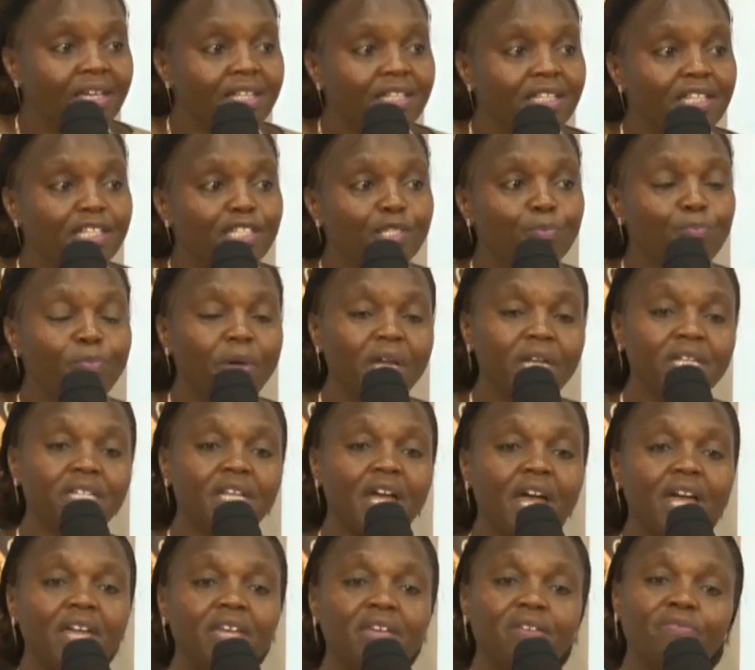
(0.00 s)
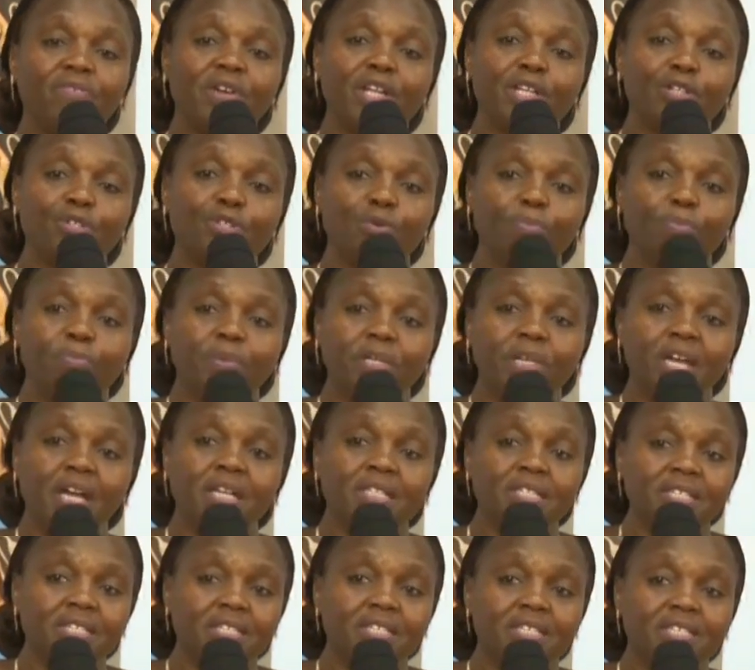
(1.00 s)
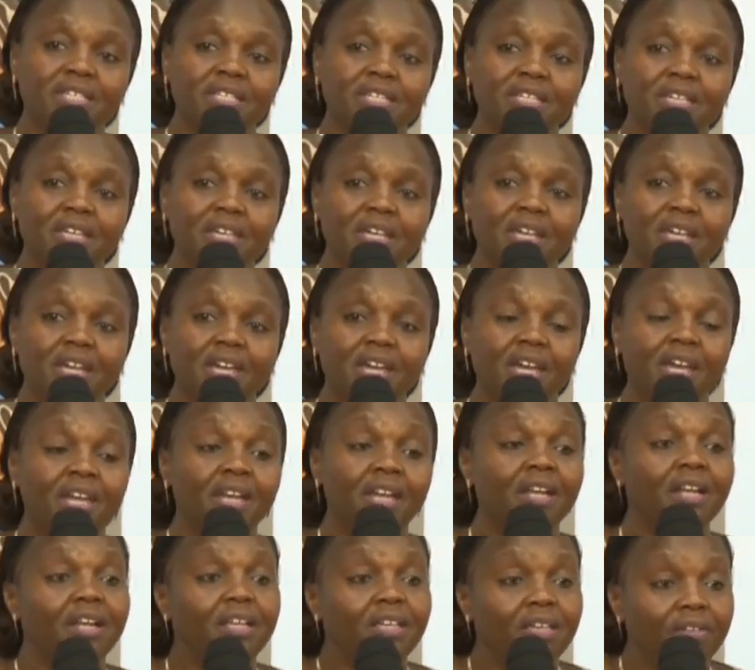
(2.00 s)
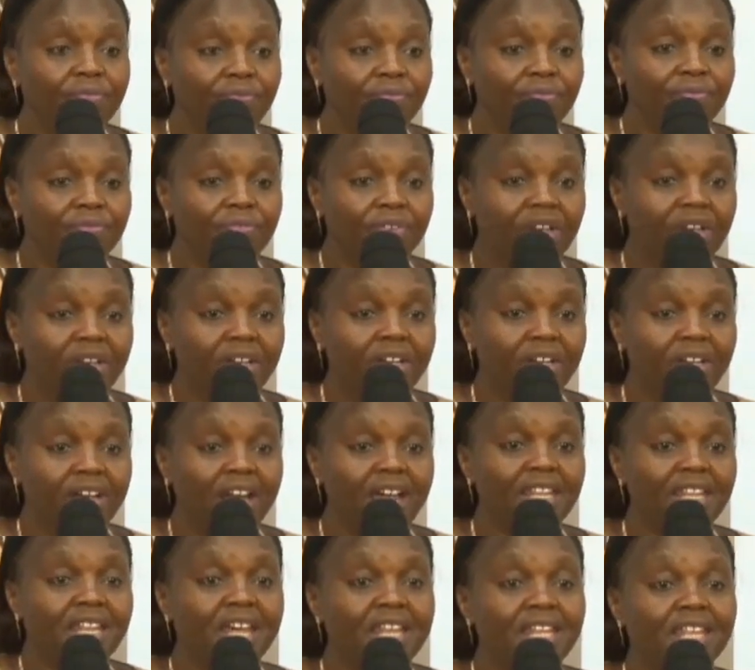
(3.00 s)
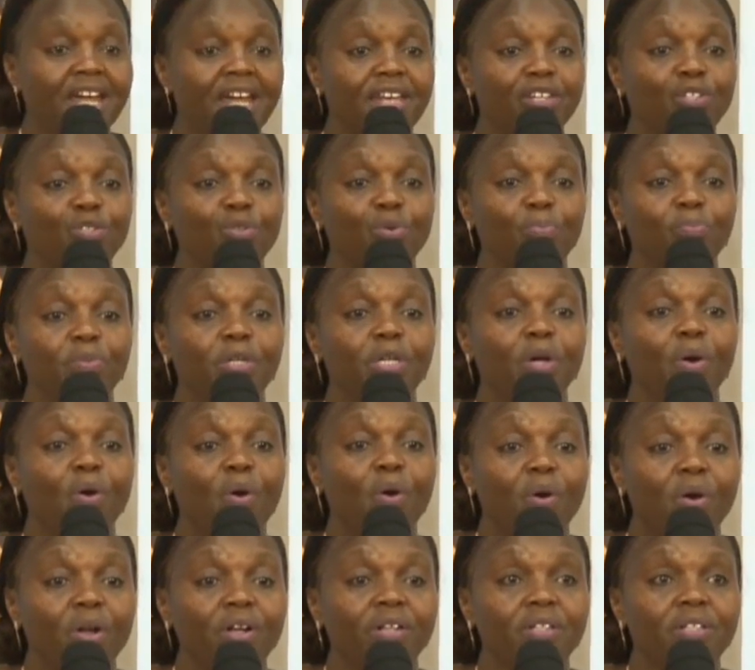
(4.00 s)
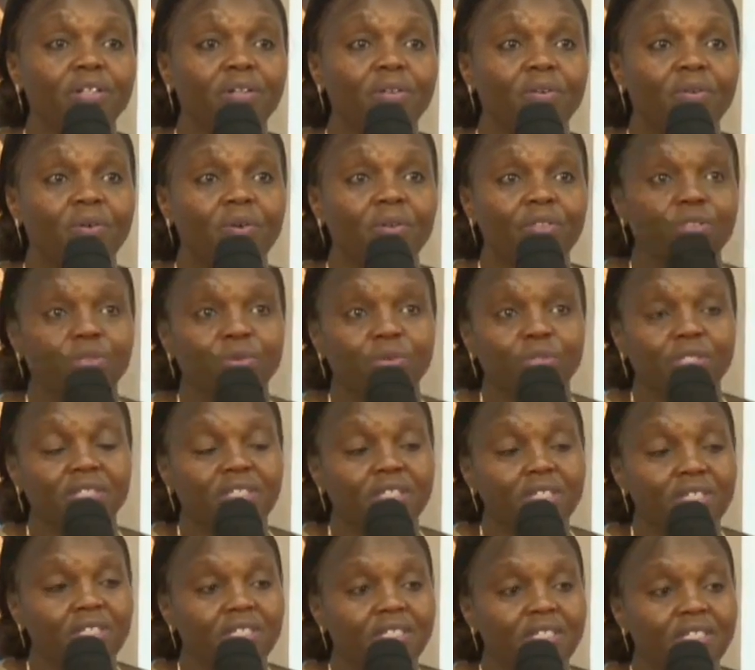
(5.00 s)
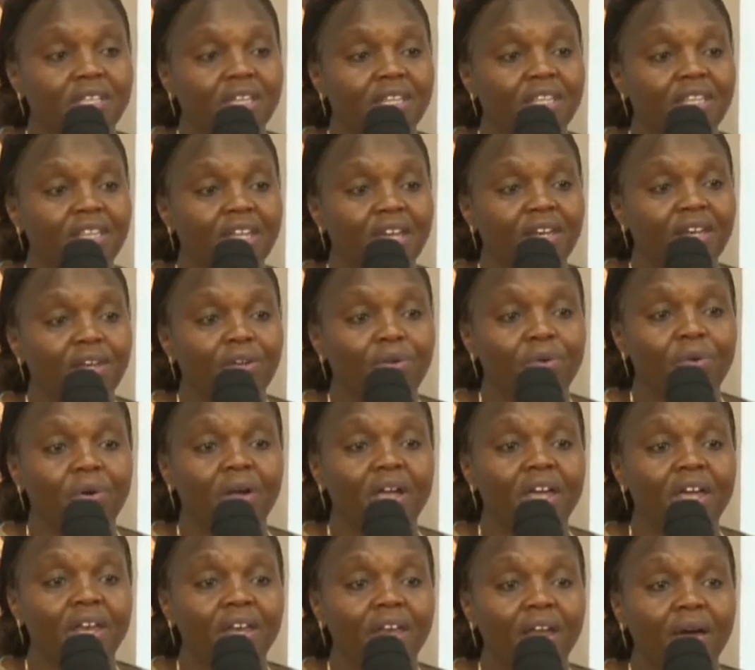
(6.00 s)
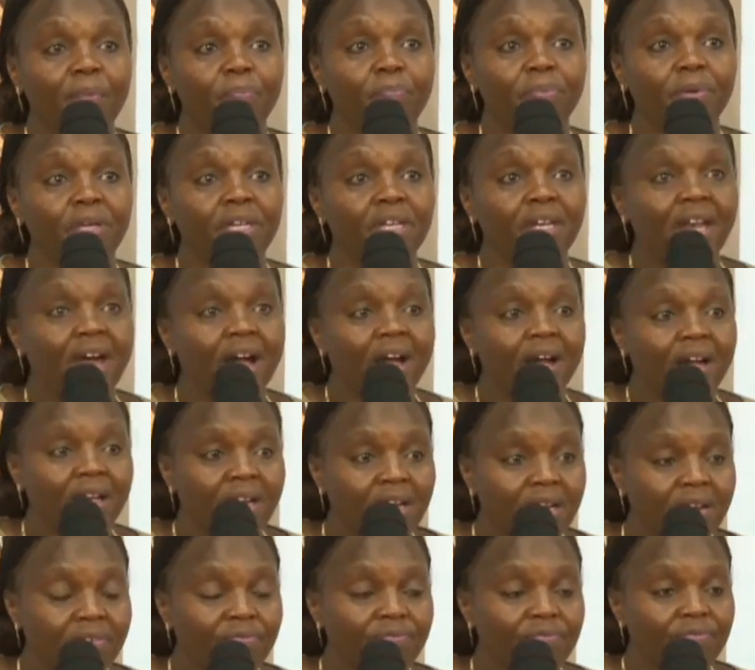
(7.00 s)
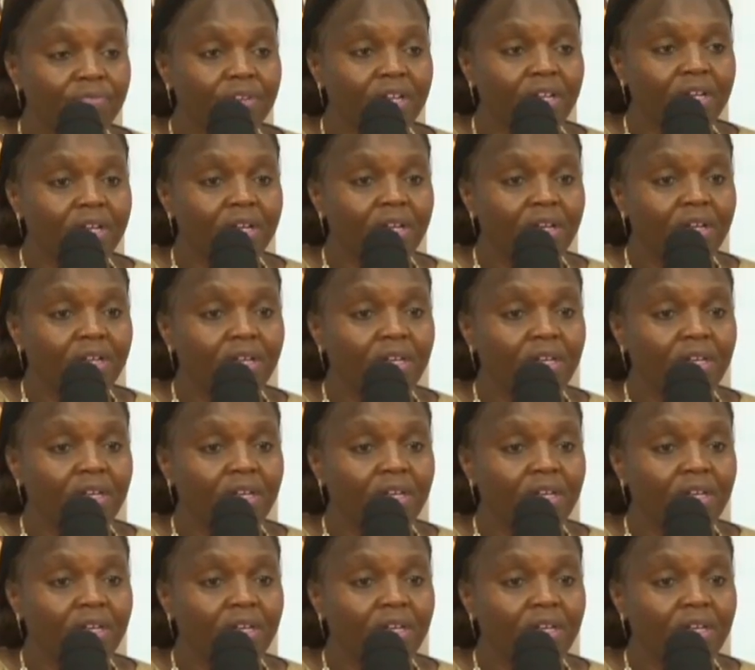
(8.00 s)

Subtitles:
It is better even to be a sissy and live, rather than to be called all those things and then you end up in a grave.